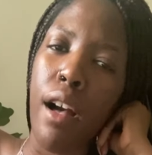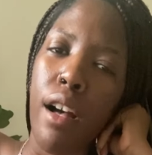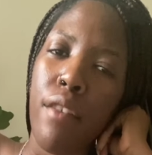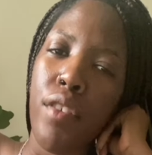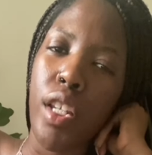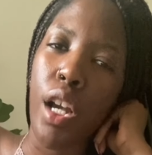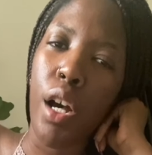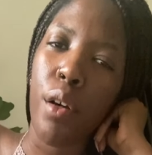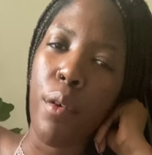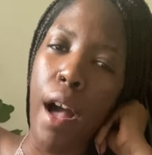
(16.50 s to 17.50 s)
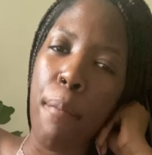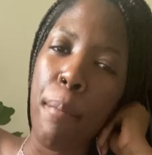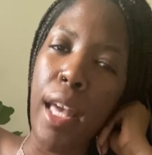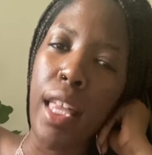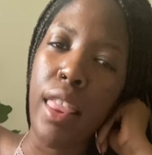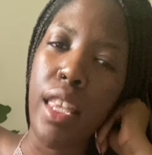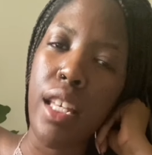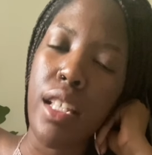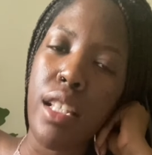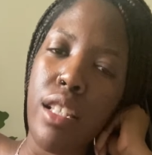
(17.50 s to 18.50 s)
video. I made
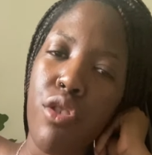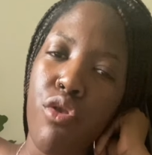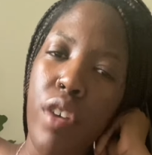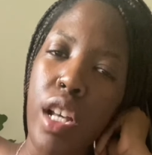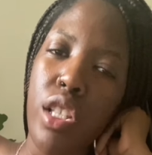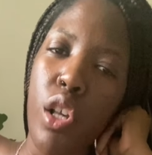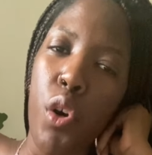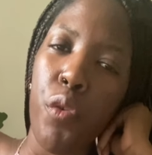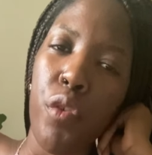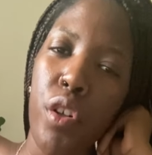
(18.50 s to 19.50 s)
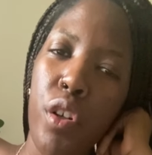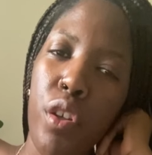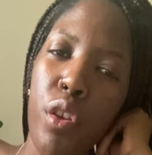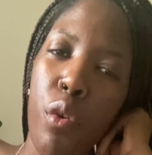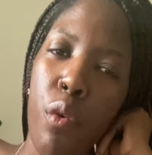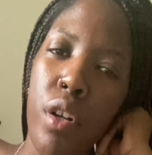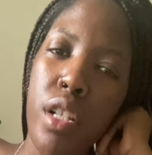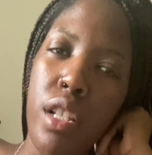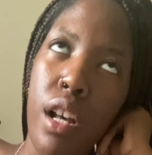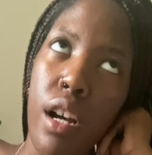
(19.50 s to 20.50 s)
this dress over the
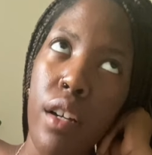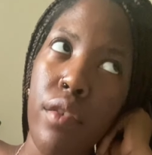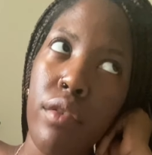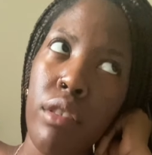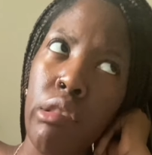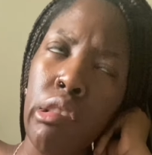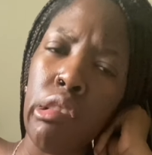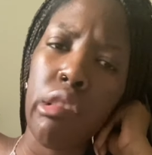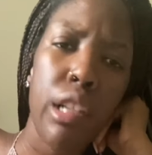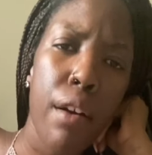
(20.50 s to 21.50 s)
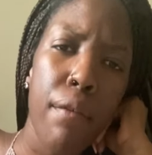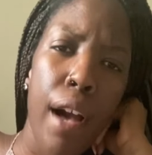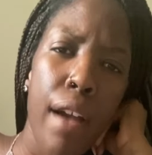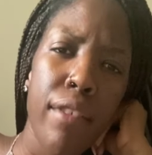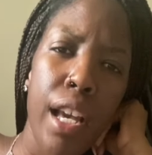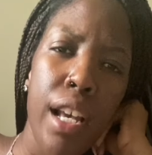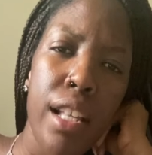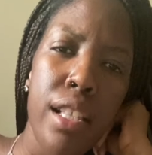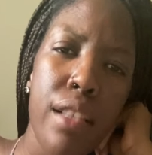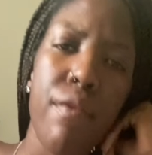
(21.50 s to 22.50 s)
course of 5
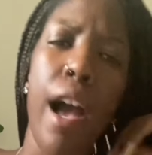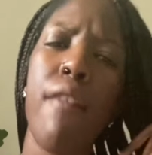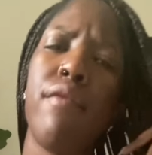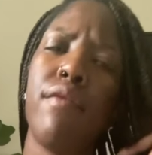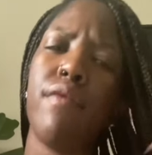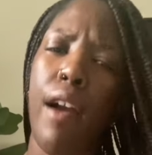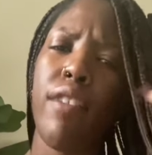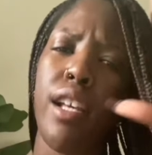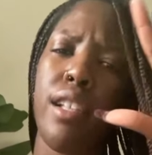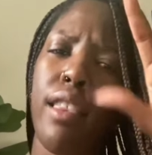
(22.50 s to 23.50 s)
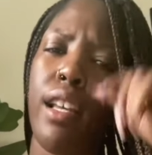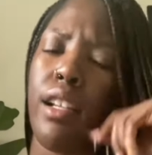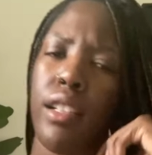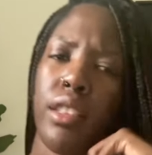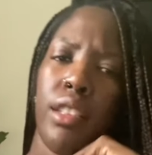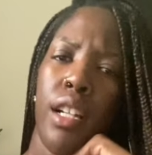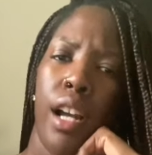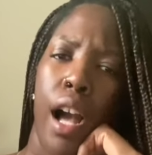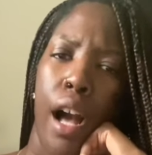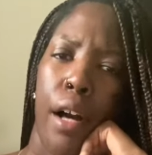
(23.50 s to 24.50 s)
days, five days I think.
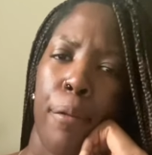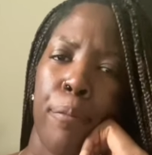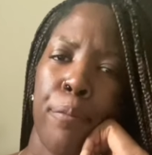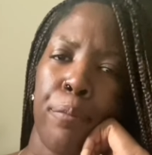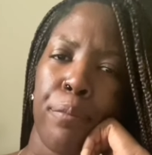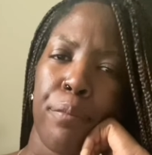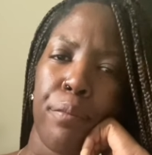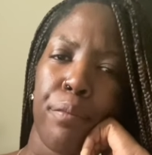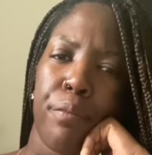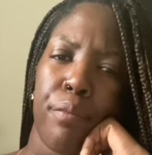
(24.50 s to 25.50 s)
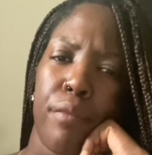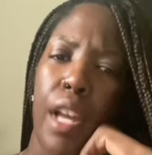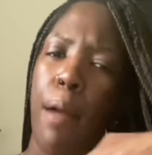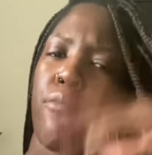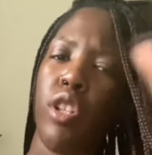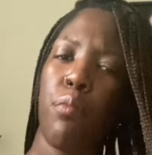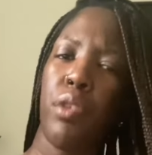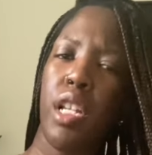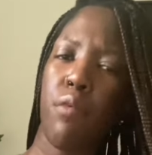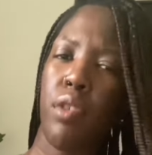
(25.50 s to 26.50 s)
Um, I'm really
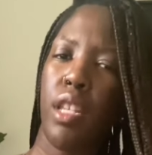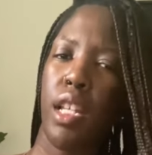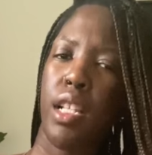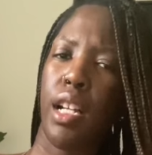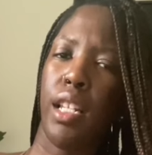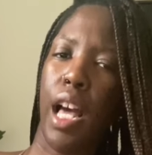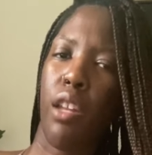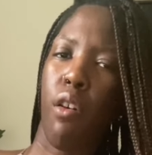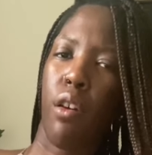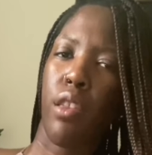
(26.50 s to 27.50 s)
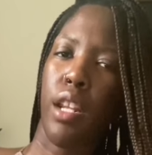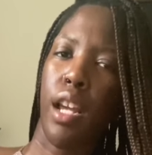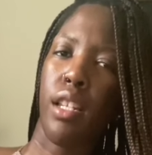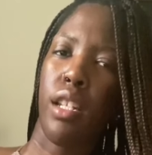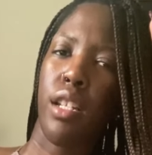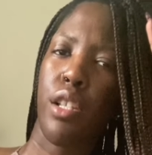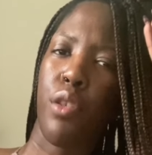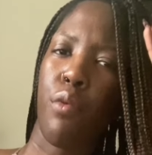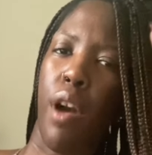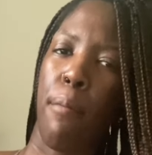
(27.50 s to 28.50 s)
pleased with it. It took a lot longer than I needed it
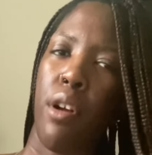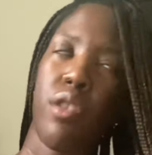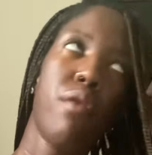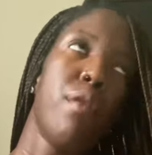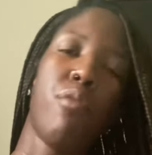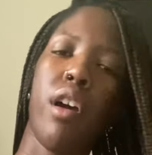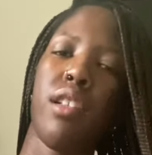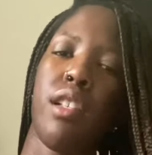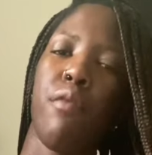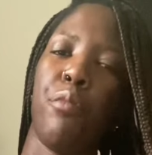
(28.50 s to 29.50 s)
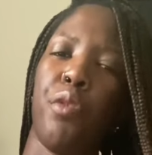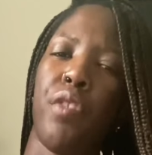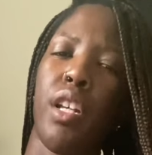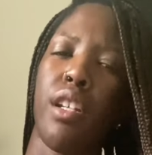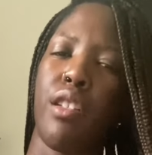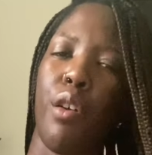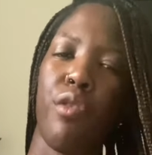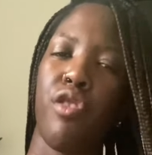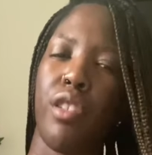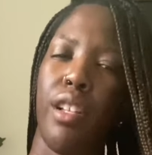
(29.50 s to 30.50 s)
to. I'm also in the process of moving, so
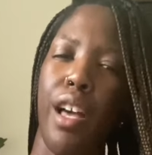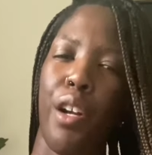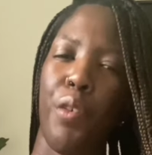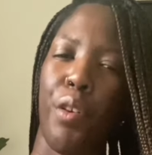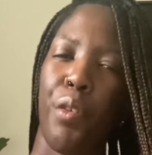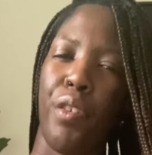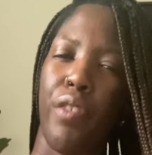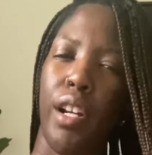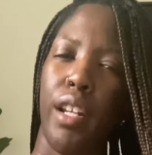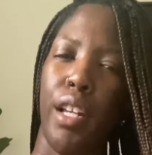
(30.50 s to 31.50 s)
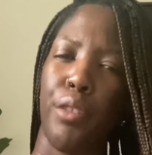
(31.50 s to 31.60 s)
it's just a lot going on right now.